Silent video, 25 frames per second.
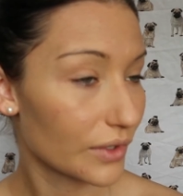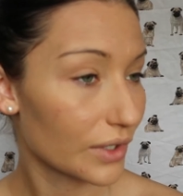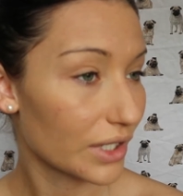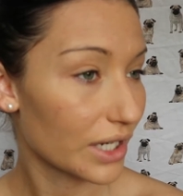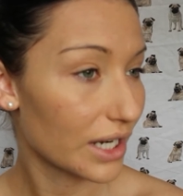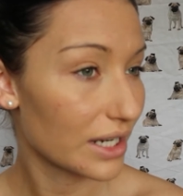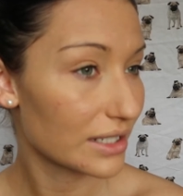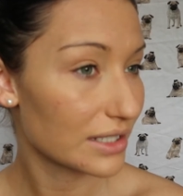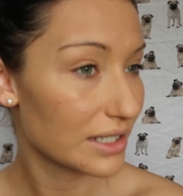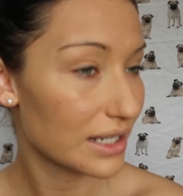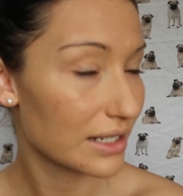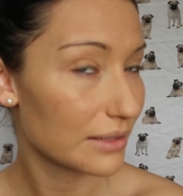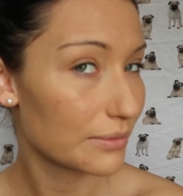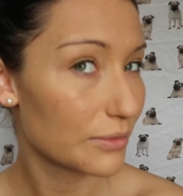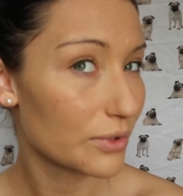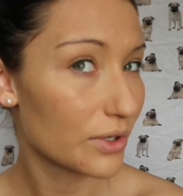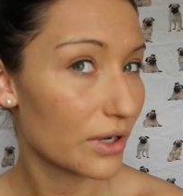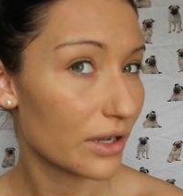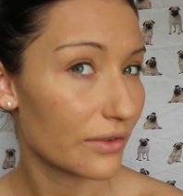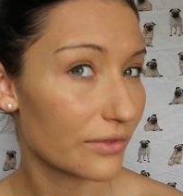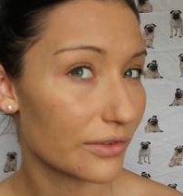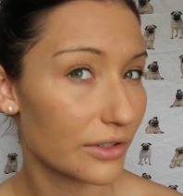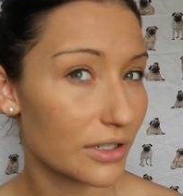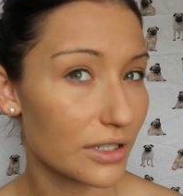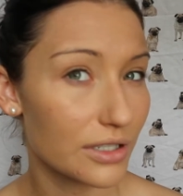not going to add any more
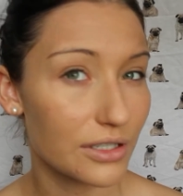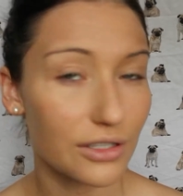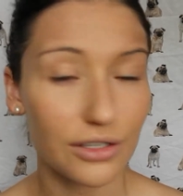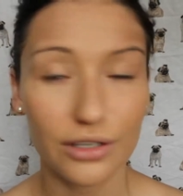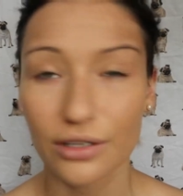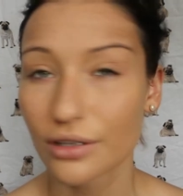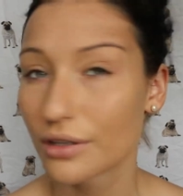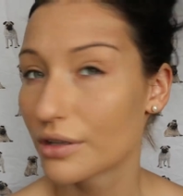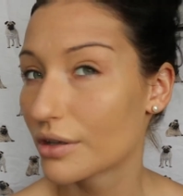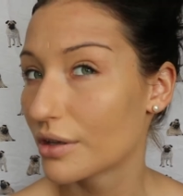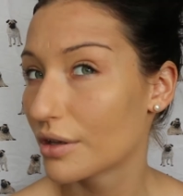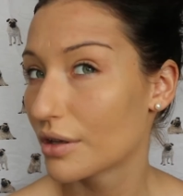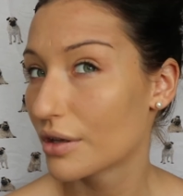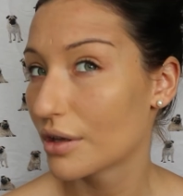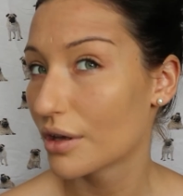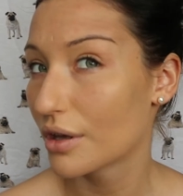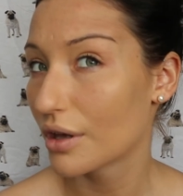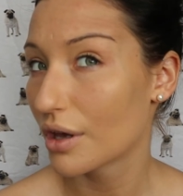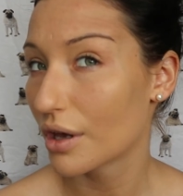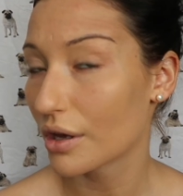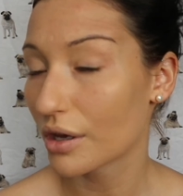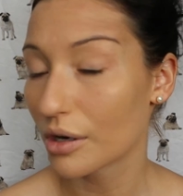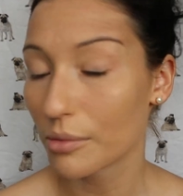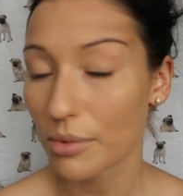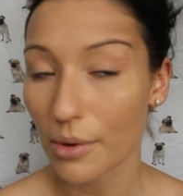coverage.
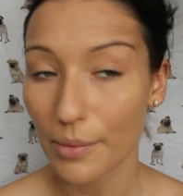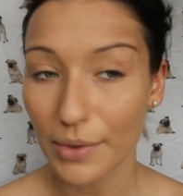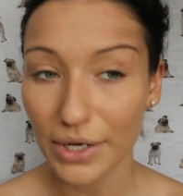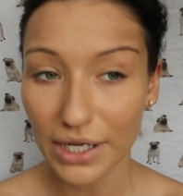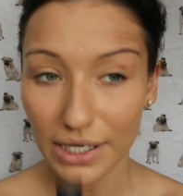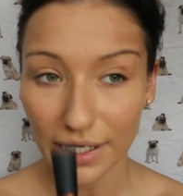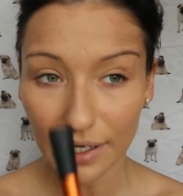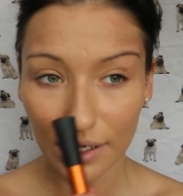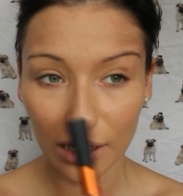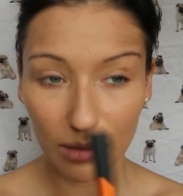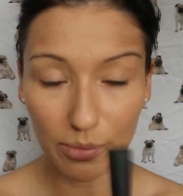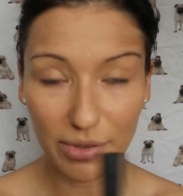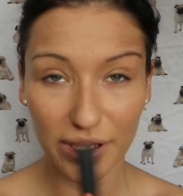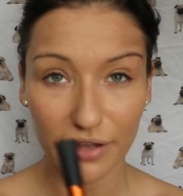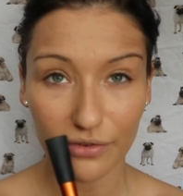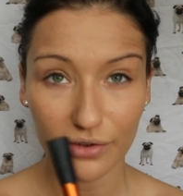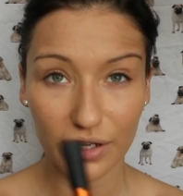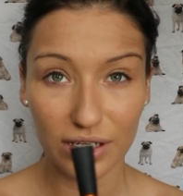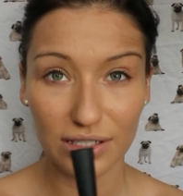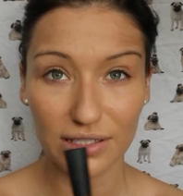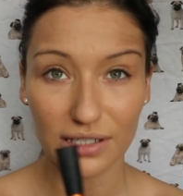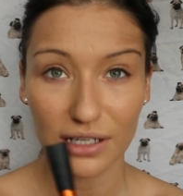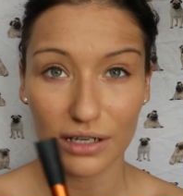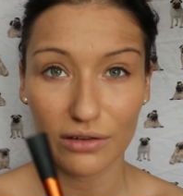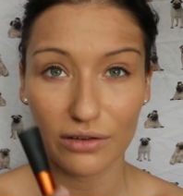I'm going to pop a little bit of
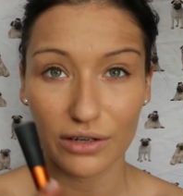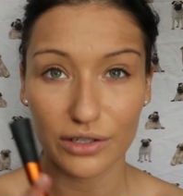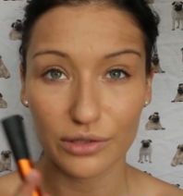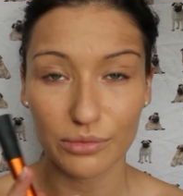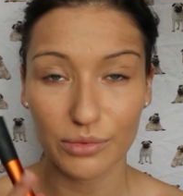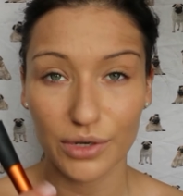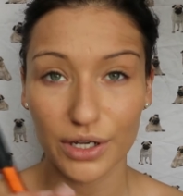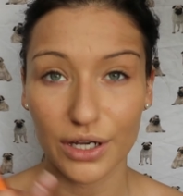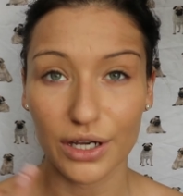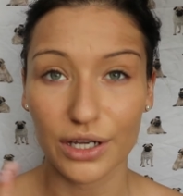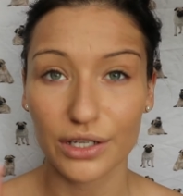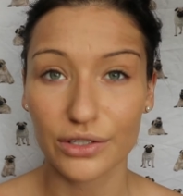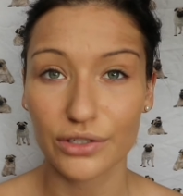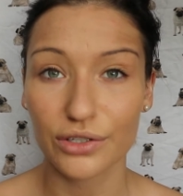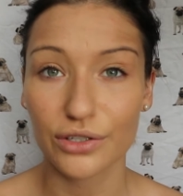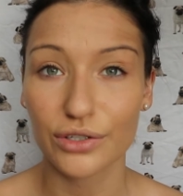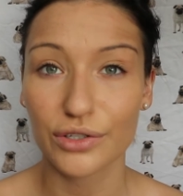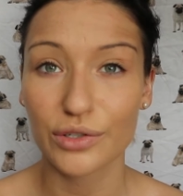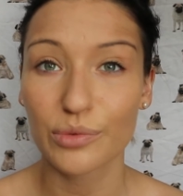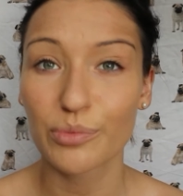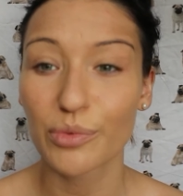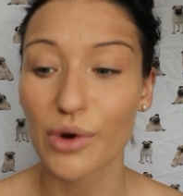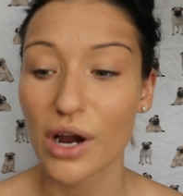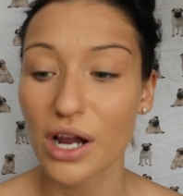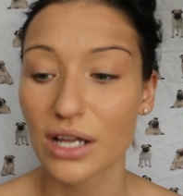concealer under my eyes
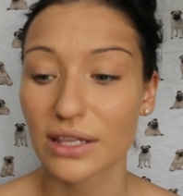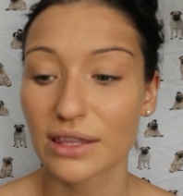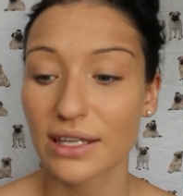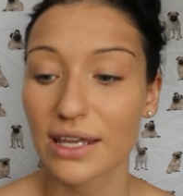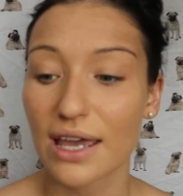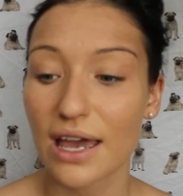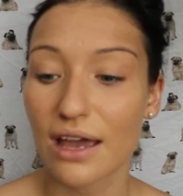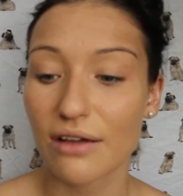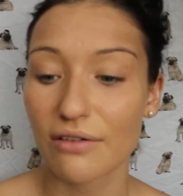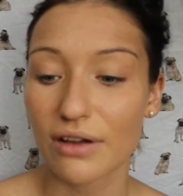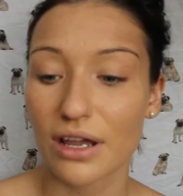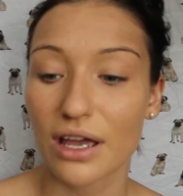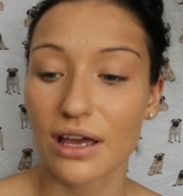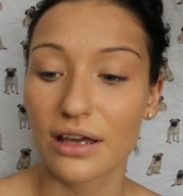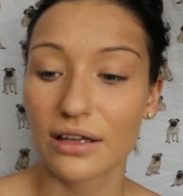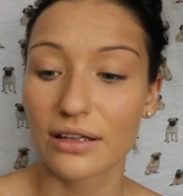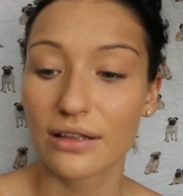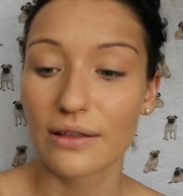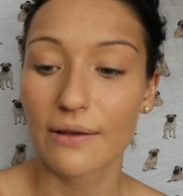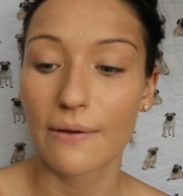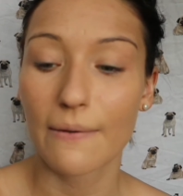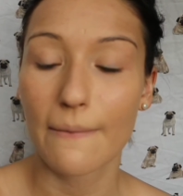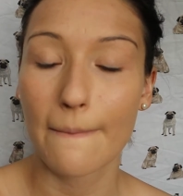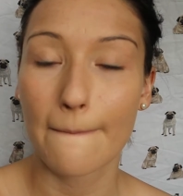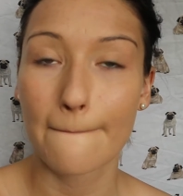just to brighten the area.
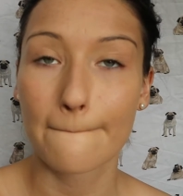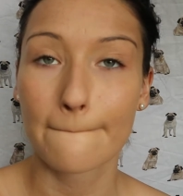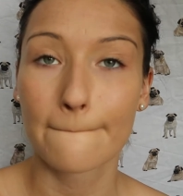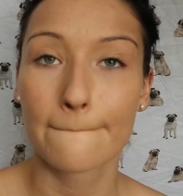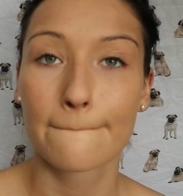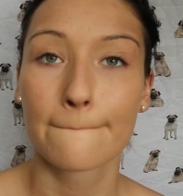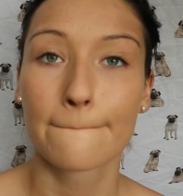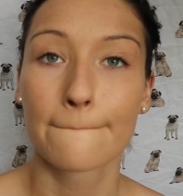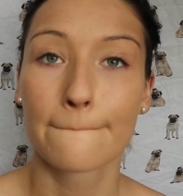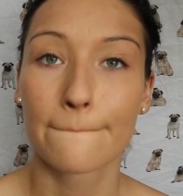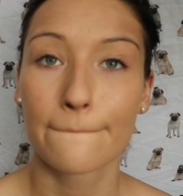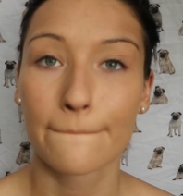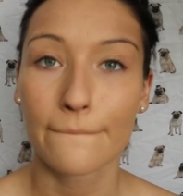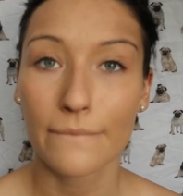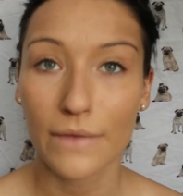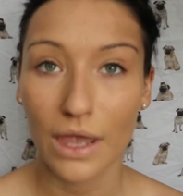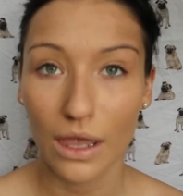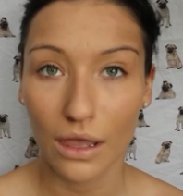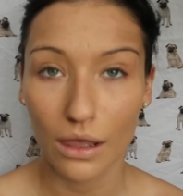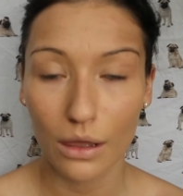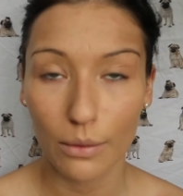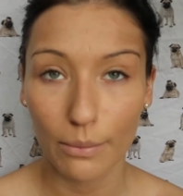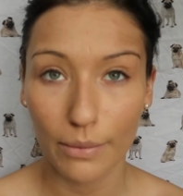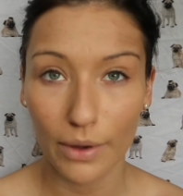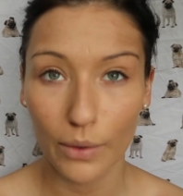
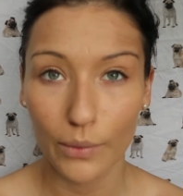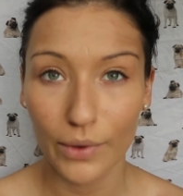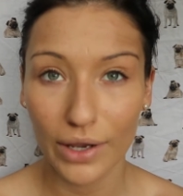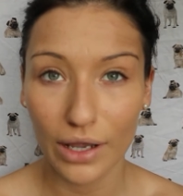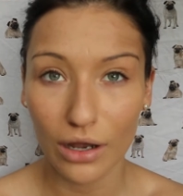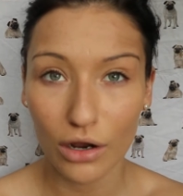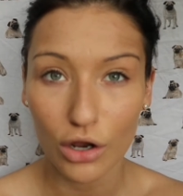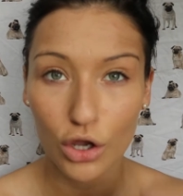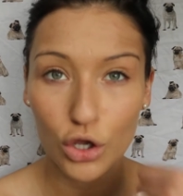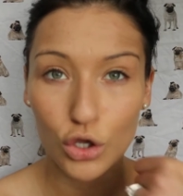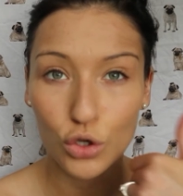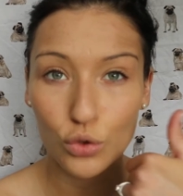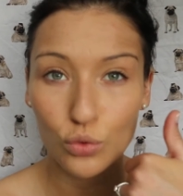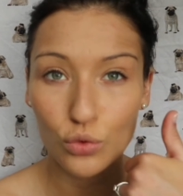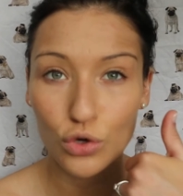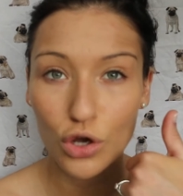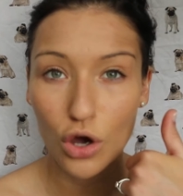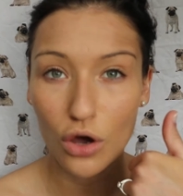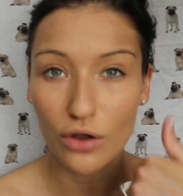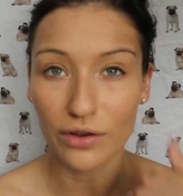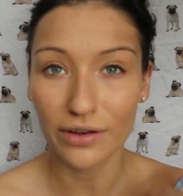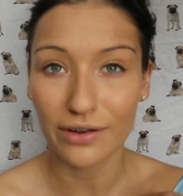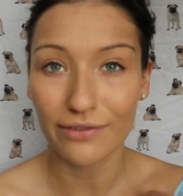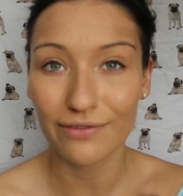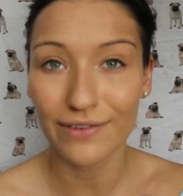But we are good
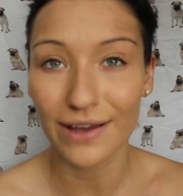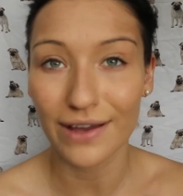on the